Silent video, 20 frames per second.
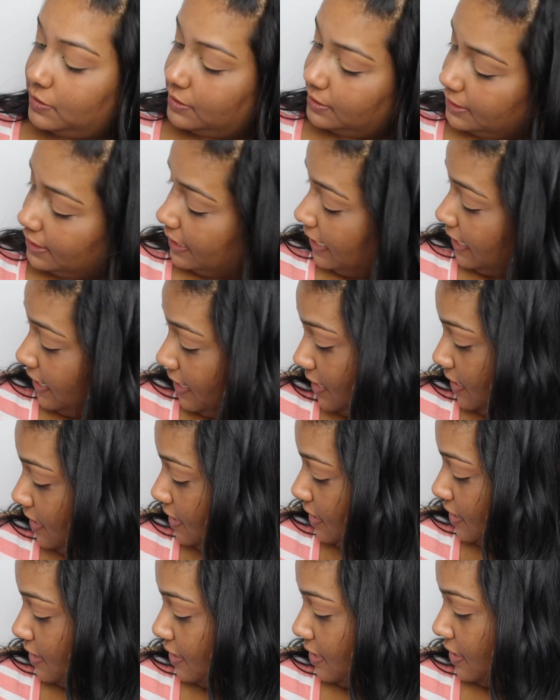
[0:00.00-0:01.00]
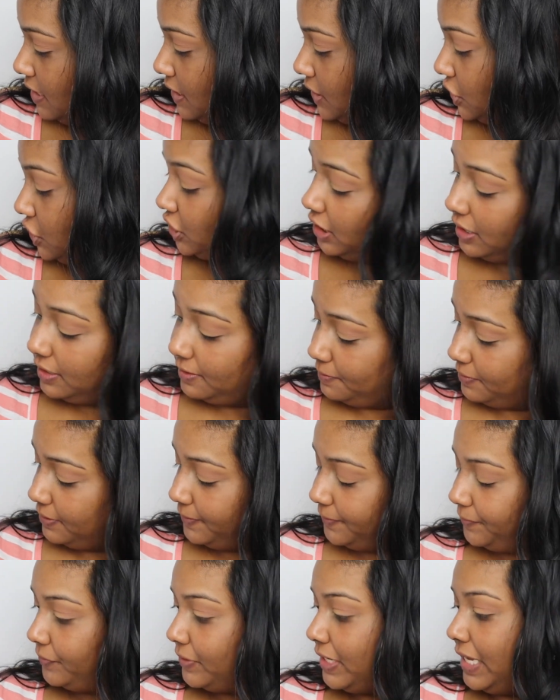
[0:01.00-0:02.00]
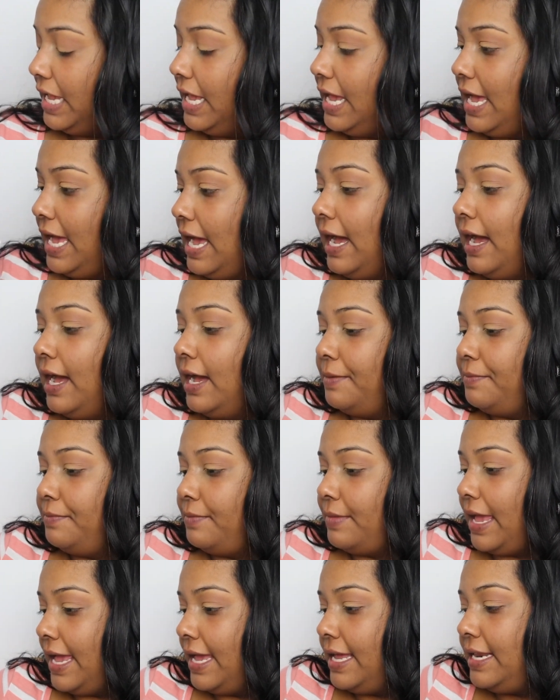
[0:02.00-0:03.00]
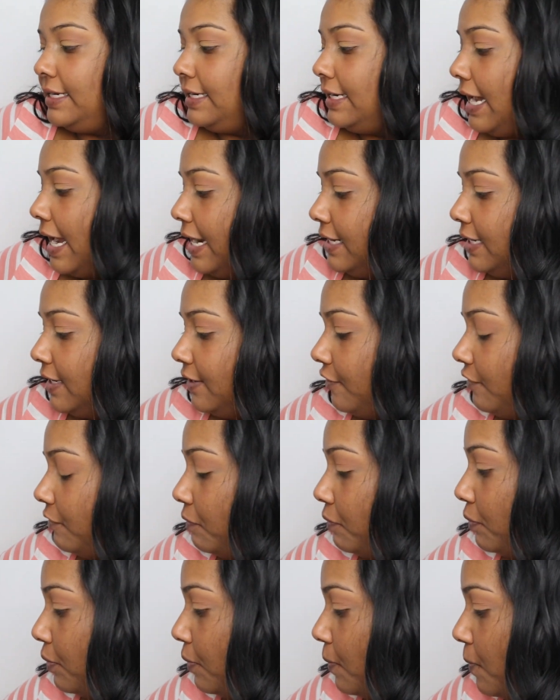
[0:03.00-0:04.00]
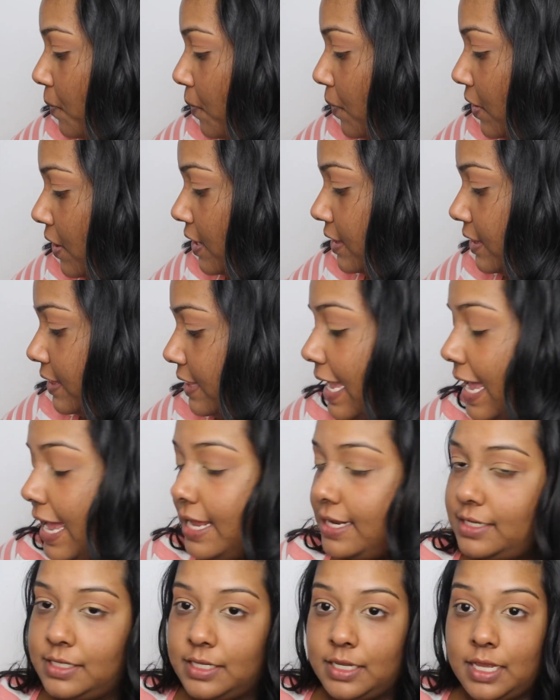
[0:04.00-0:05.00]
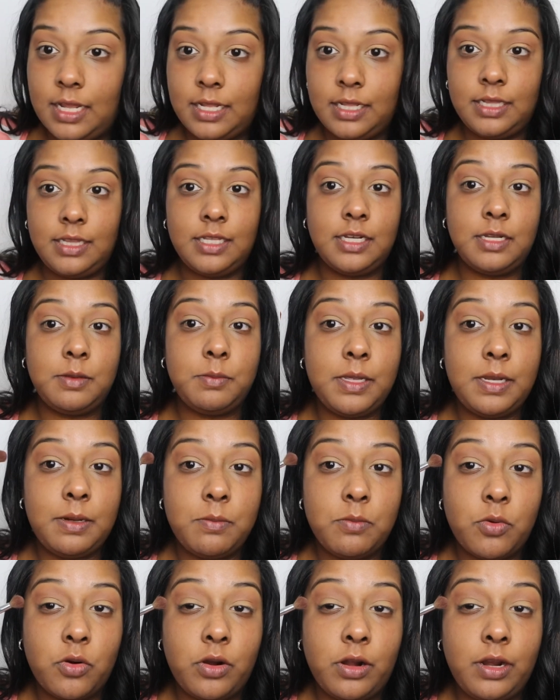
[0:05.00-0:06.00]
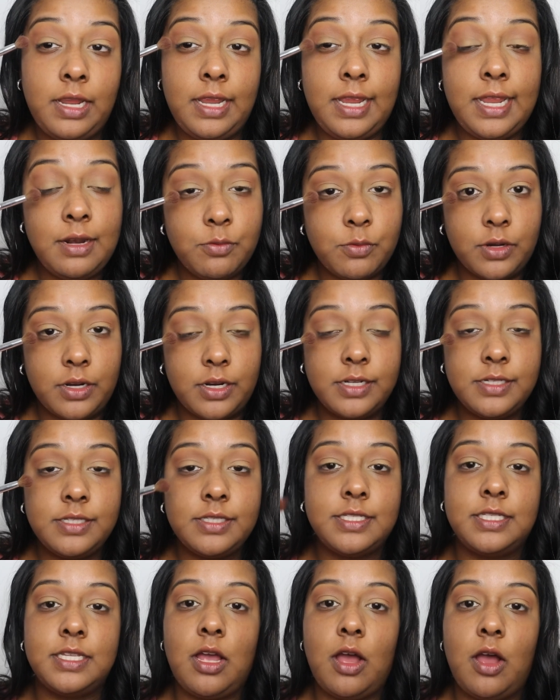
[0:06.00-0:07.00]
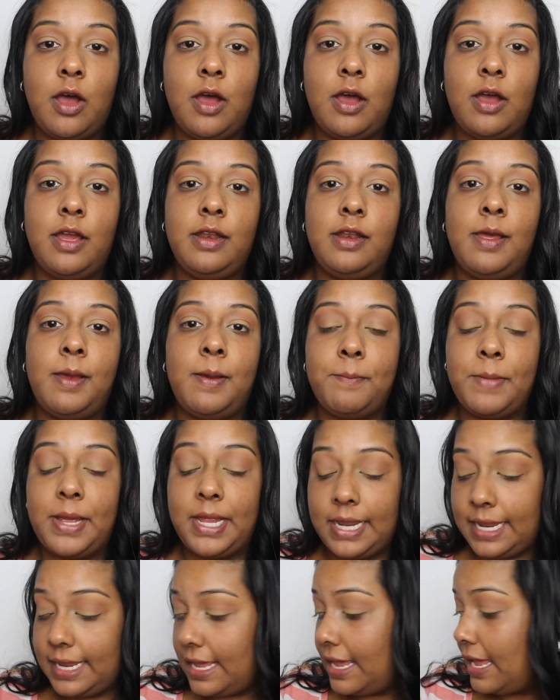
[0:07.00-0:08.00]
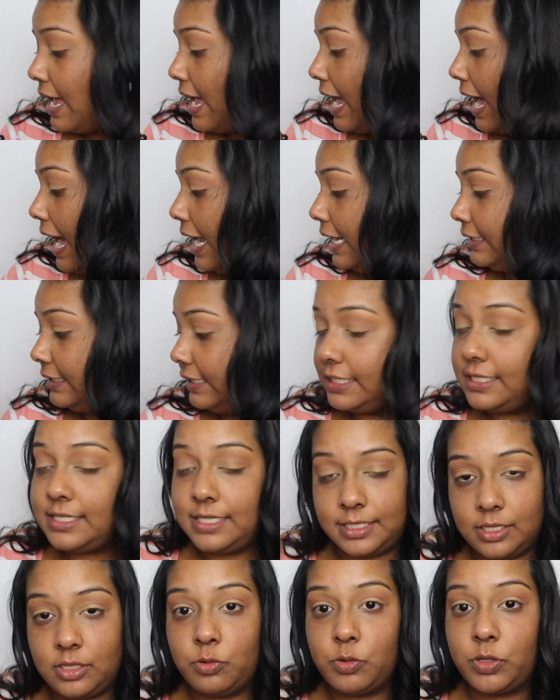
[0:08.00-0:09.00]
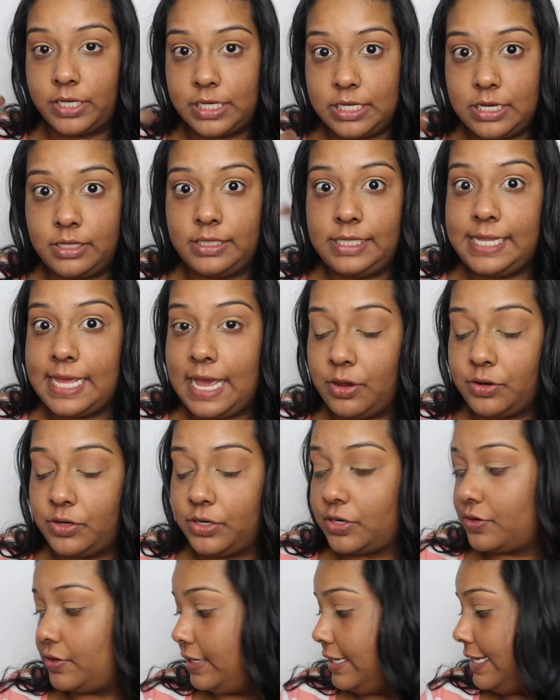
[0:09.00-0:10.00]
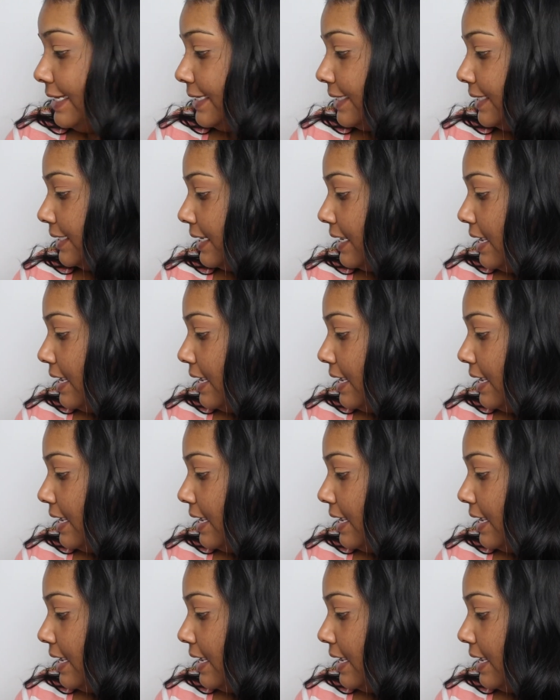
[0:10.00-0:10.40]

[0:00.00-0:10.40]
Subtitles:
today, Chip, and kind of put that a little bit more inwards on my eyelids, still working on the outer crease.